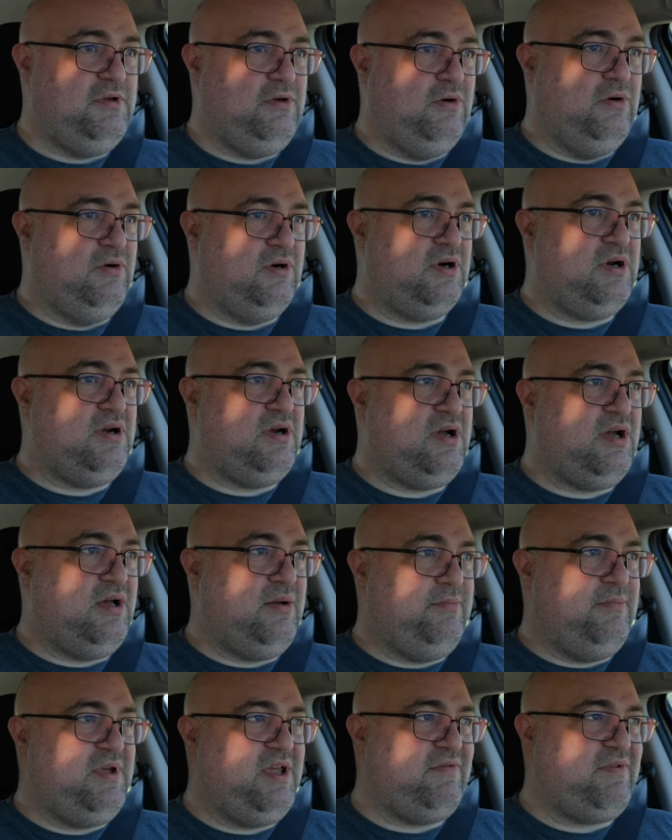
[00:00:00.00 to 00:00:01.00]
Or
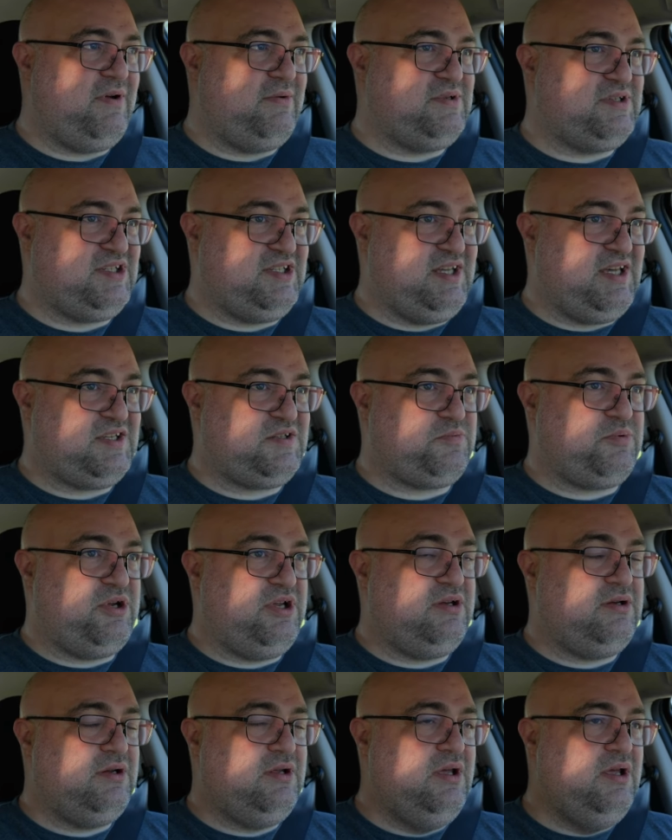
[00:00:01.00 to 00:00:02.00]
um, if I was
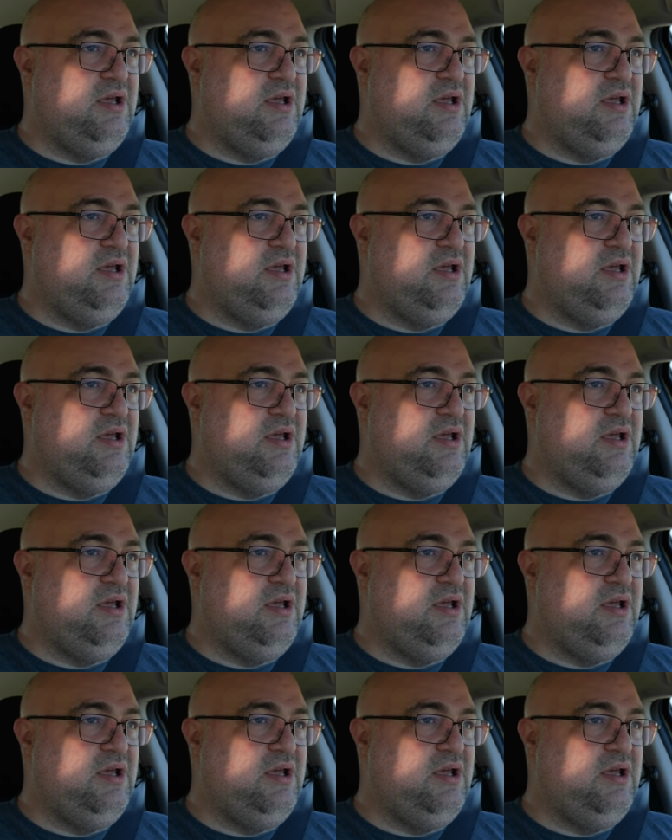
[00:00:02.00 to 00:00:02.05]
desperate